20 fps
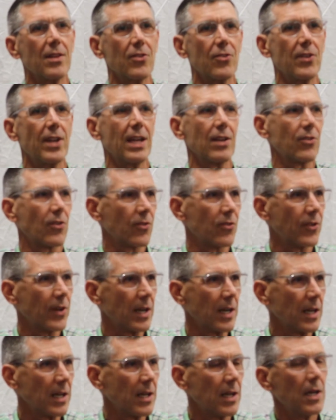that's
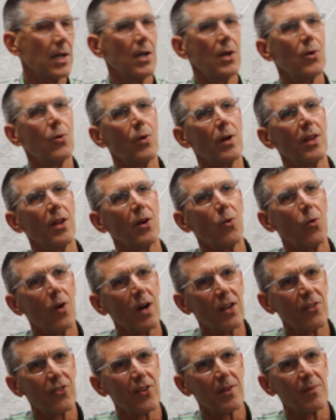necessary, where there
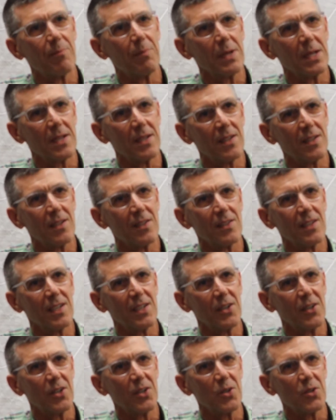was a bill
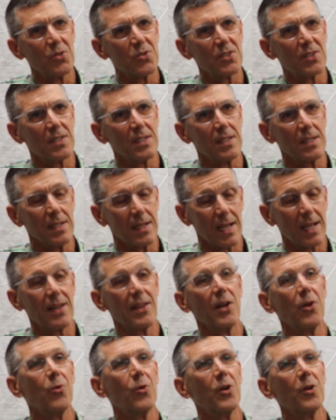introduced and
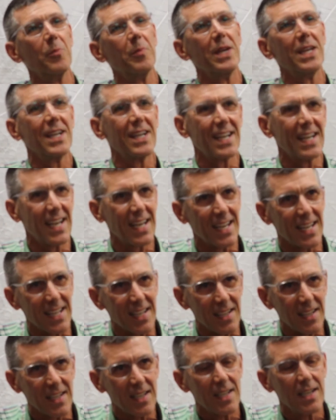there will be
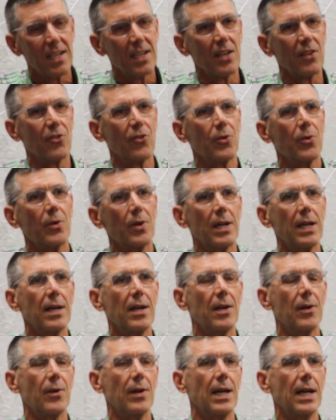again, is
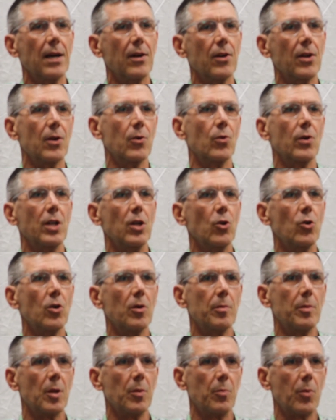around a
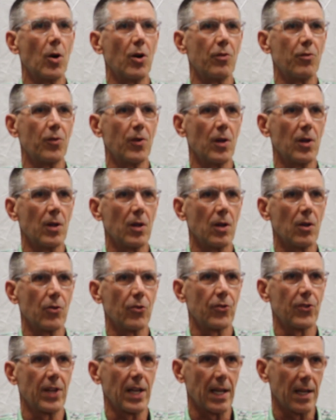renewable portfolio
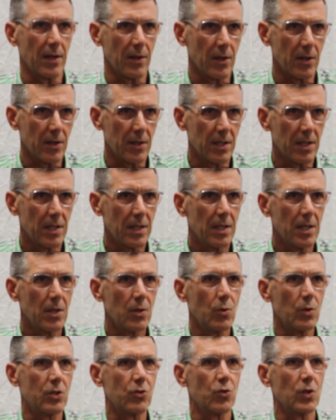standard,
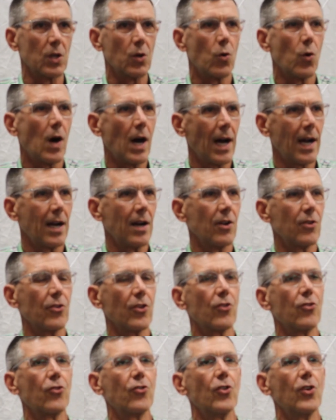which requires a
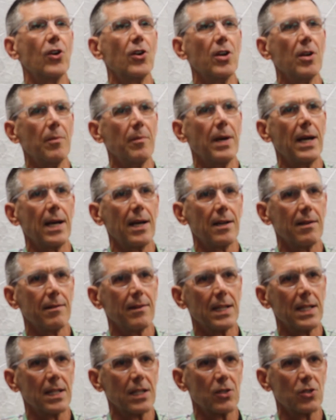certain amount of
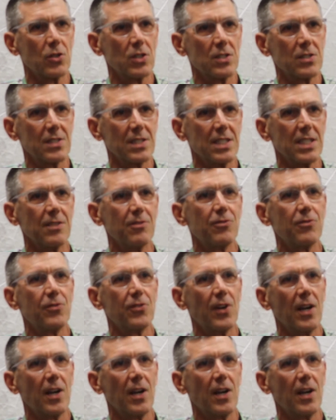electricity